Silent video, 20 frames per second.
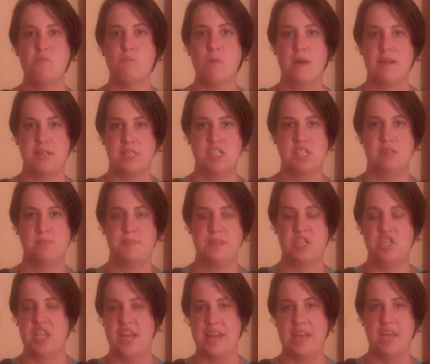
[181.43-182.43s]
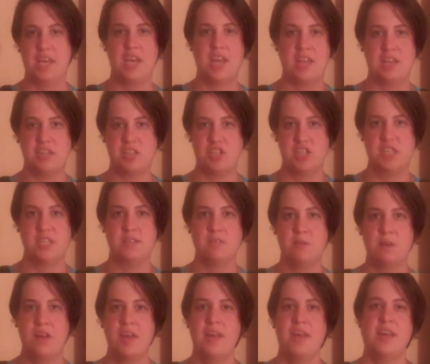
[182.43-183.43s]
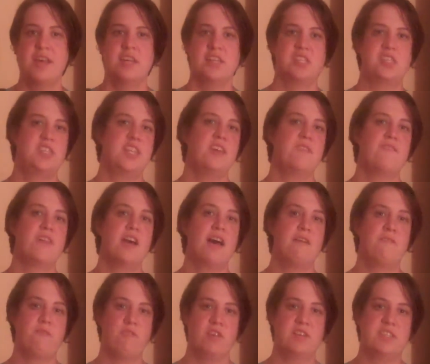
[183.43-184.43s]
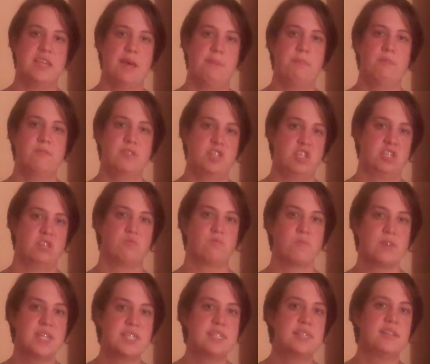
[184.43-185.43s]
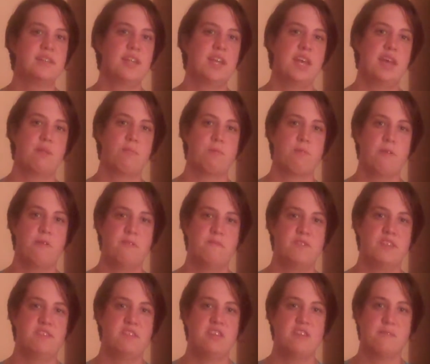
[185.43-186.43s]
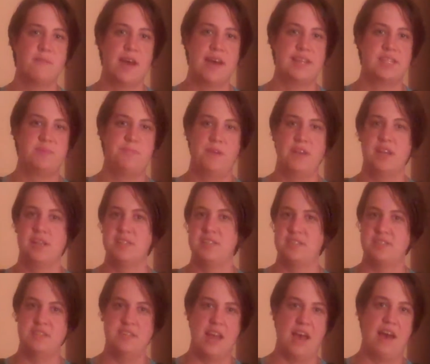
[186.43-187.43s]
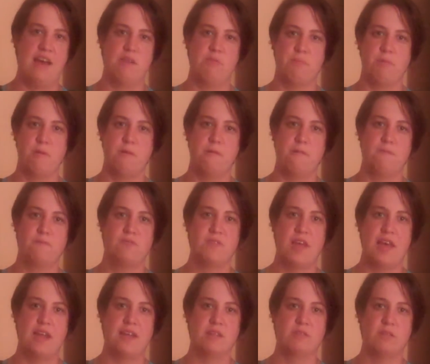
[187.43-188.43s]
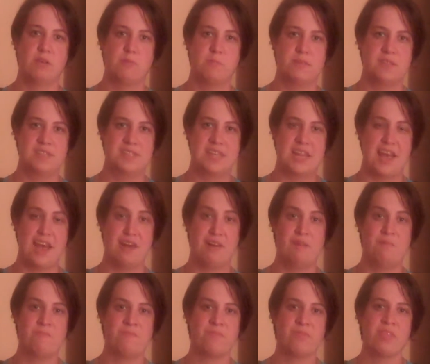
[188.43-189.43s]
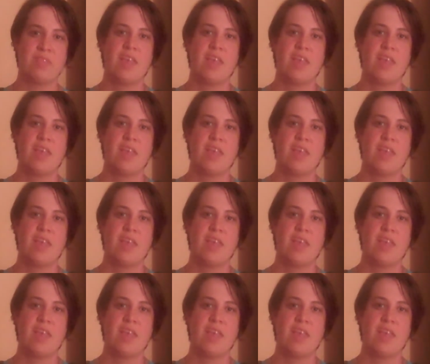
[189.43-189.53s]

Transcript: you want to be checking into. Stevia, for example, was just recently approved in the US, but it's not approved on a global scale.